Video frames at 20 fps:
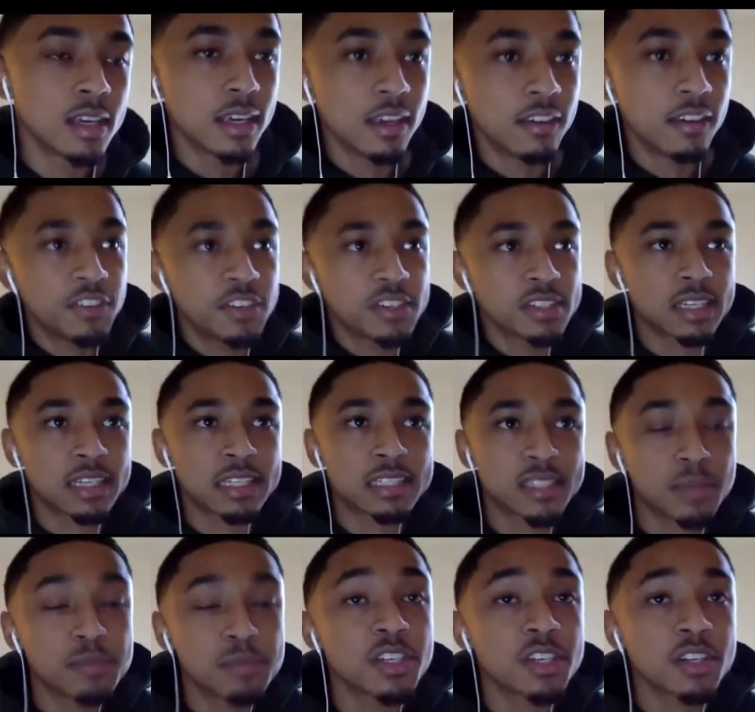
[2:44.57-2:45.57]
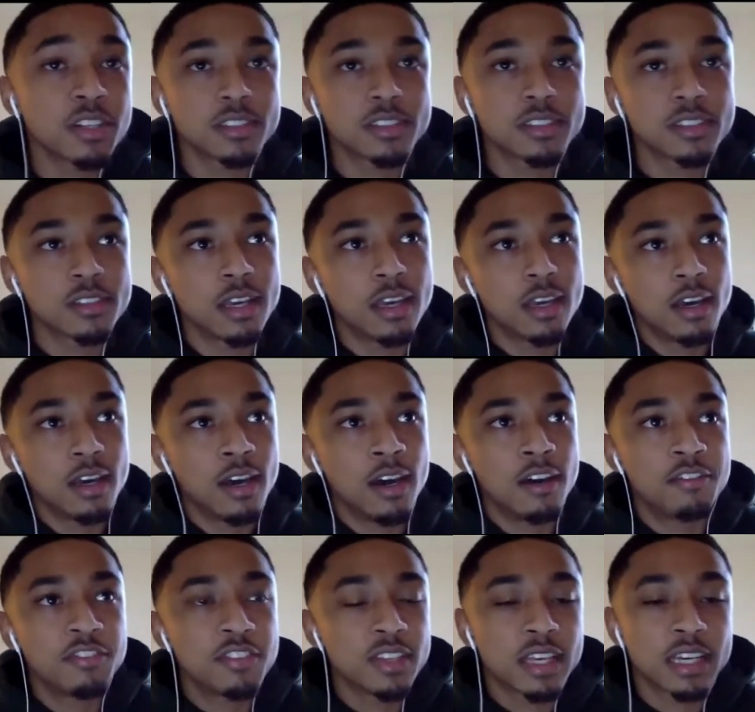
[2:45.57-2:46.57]
It feels like some songs
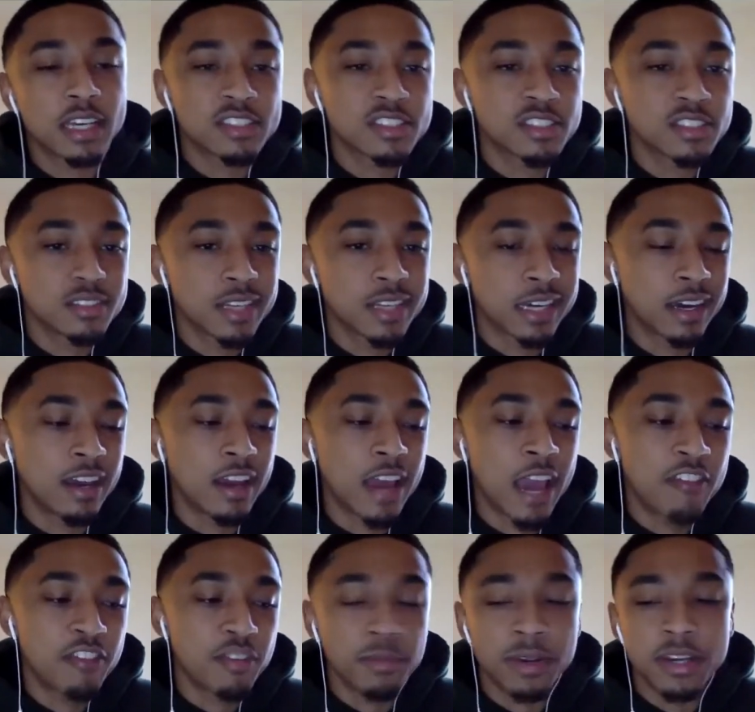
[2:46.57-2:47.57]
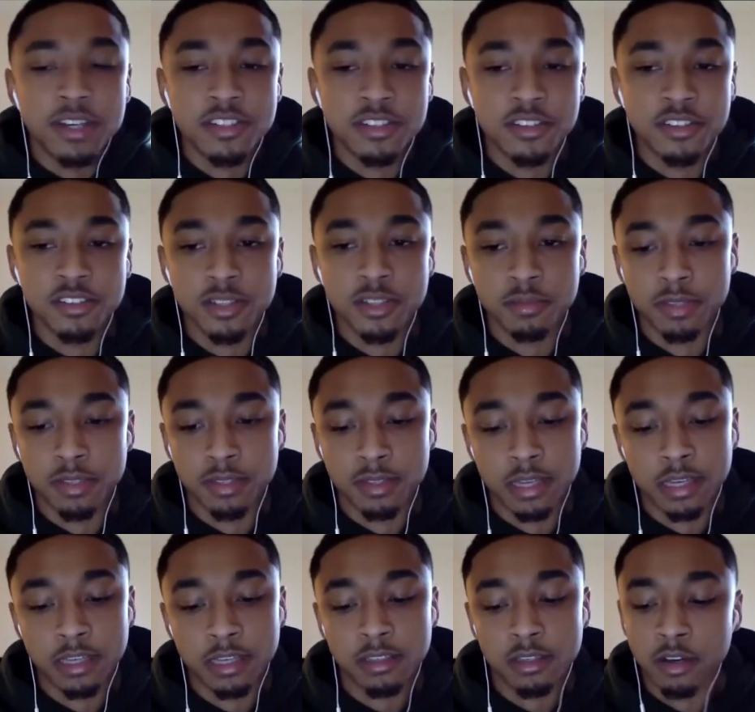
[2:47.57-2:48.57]
feel like like an affirmation or something.
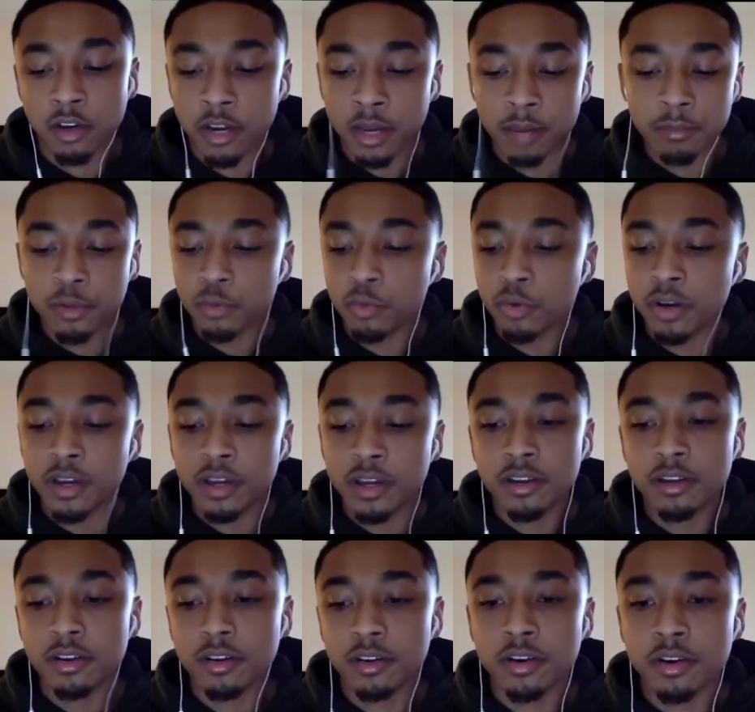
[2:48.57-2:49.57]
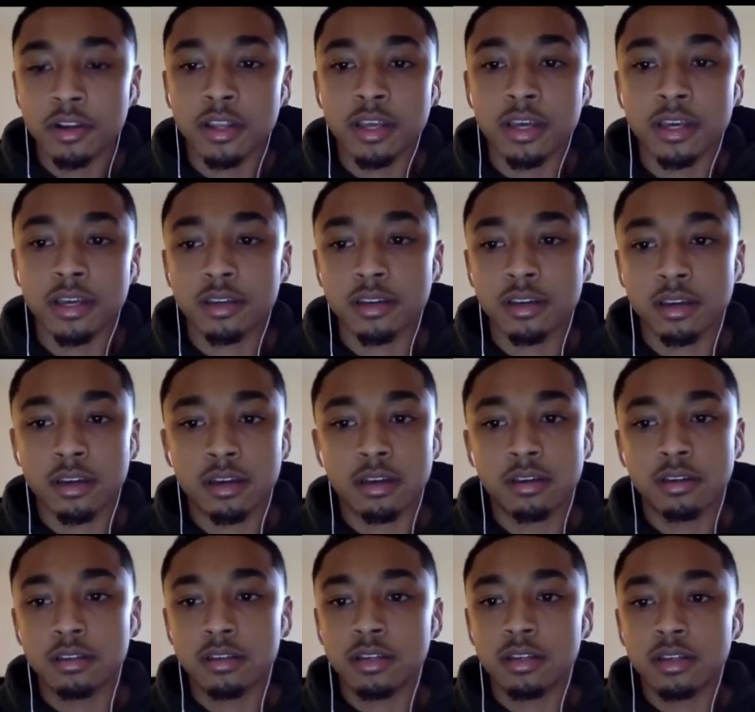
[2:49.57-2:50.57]
Like on I'm the One, or like
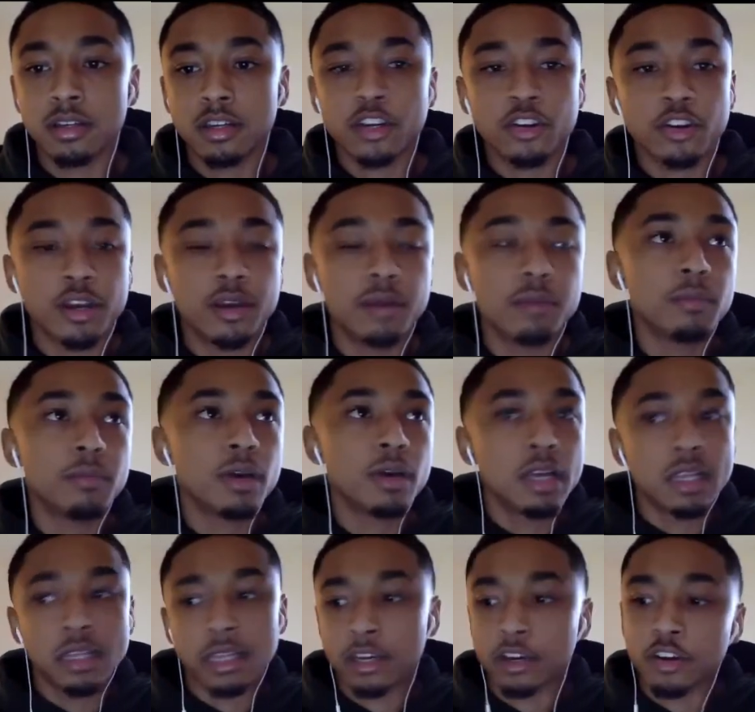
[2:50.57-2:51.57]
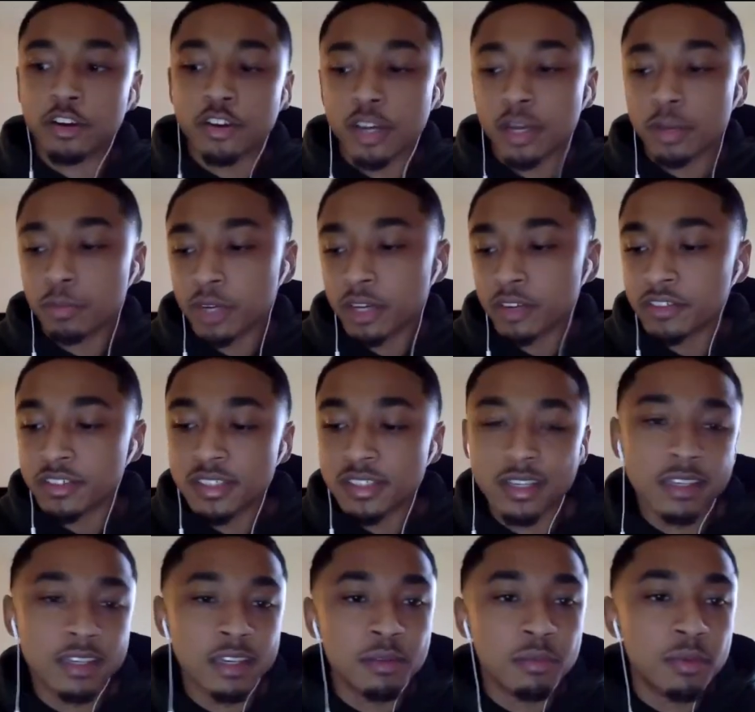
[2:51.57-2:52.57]
Cramp. Like on Cramp, whenever you
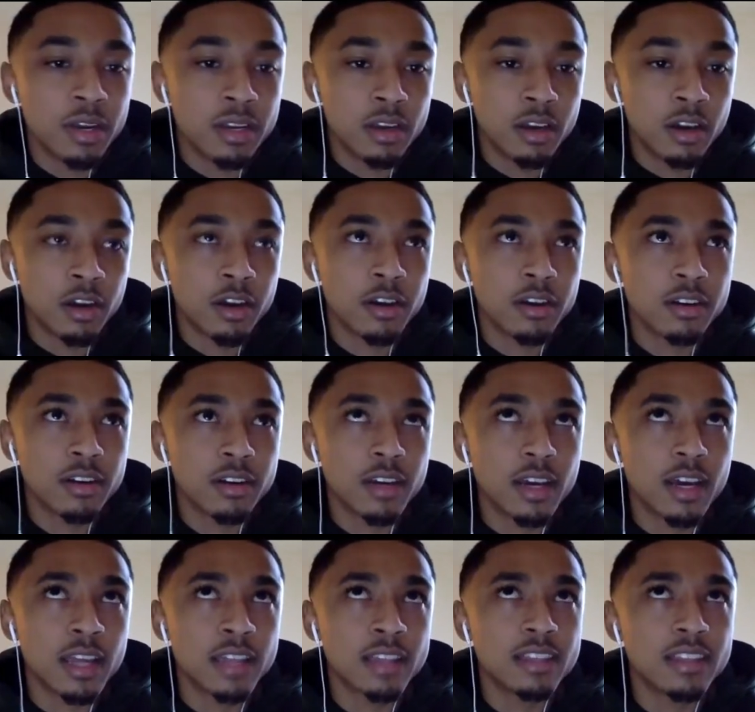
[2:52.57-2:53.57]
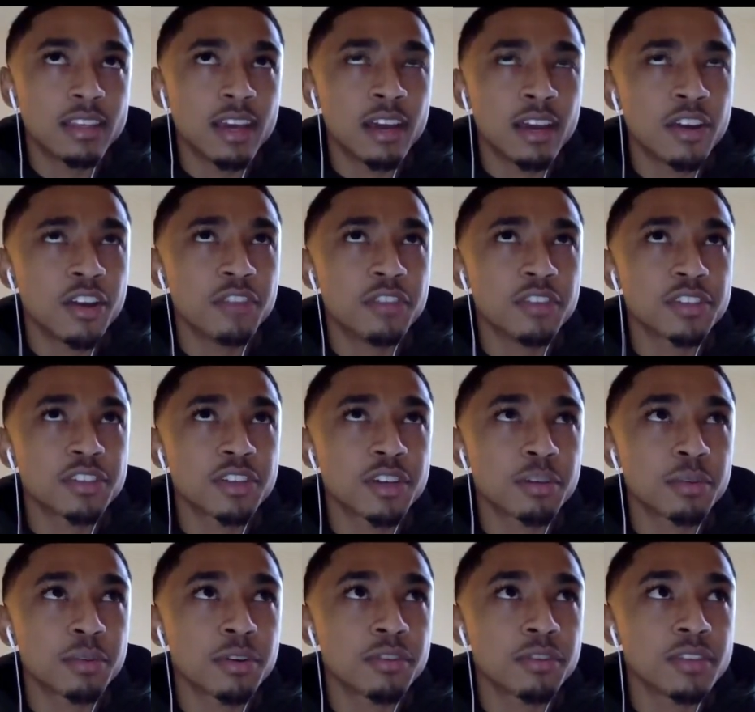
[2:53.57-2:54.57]
say get money, or I don't know if it's
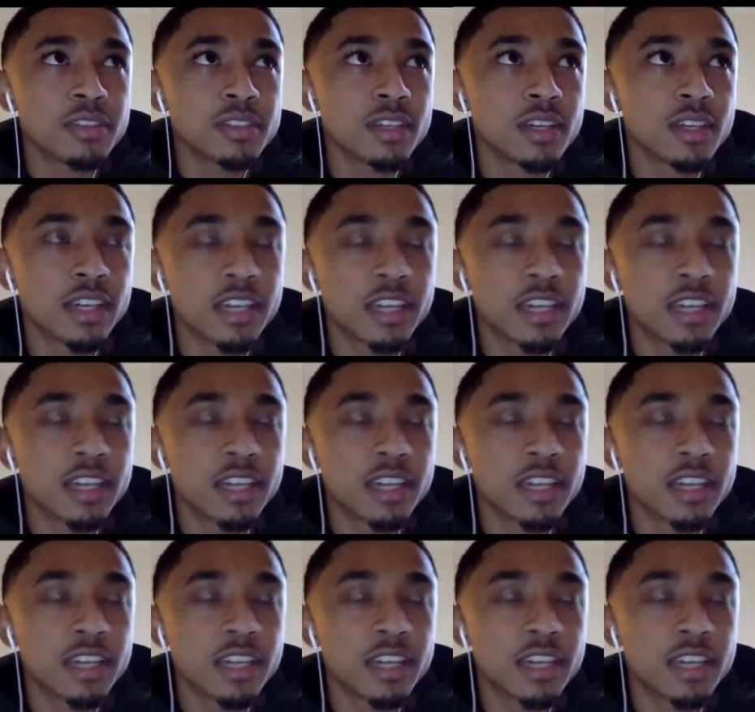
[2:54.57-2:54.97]
Cramp or if it's Can't